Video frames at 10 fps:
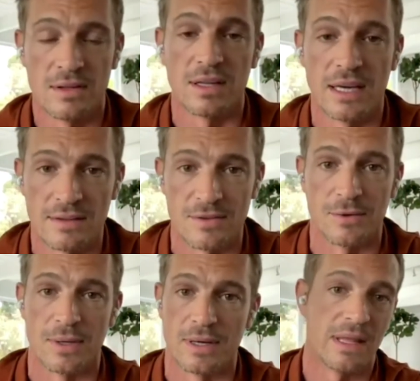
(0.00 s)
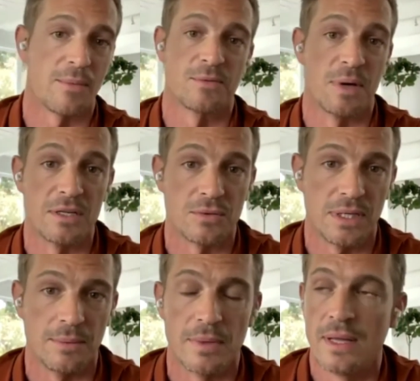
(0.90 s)
get to, and that was my
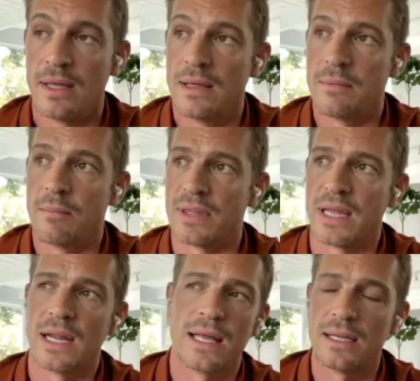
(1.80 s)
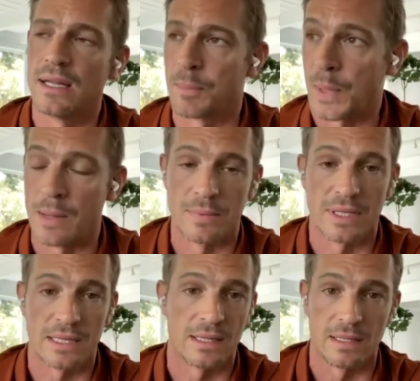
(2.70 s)
dream. But then I ended up
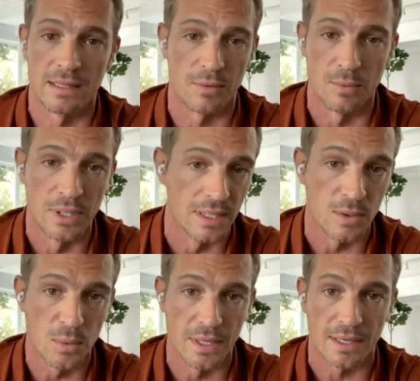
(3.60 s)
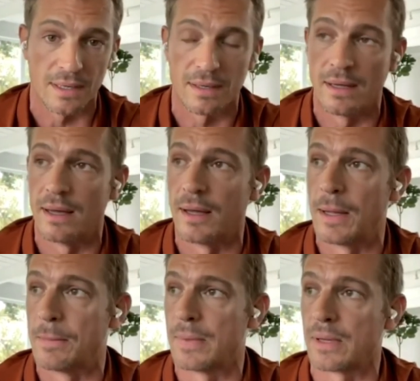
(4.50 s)
getting there really quick,
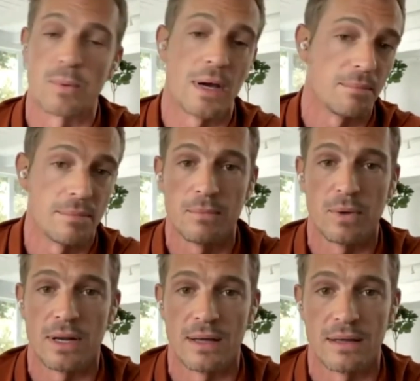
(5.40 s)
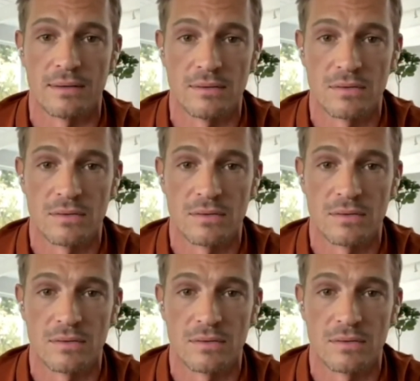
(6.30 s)
like right when I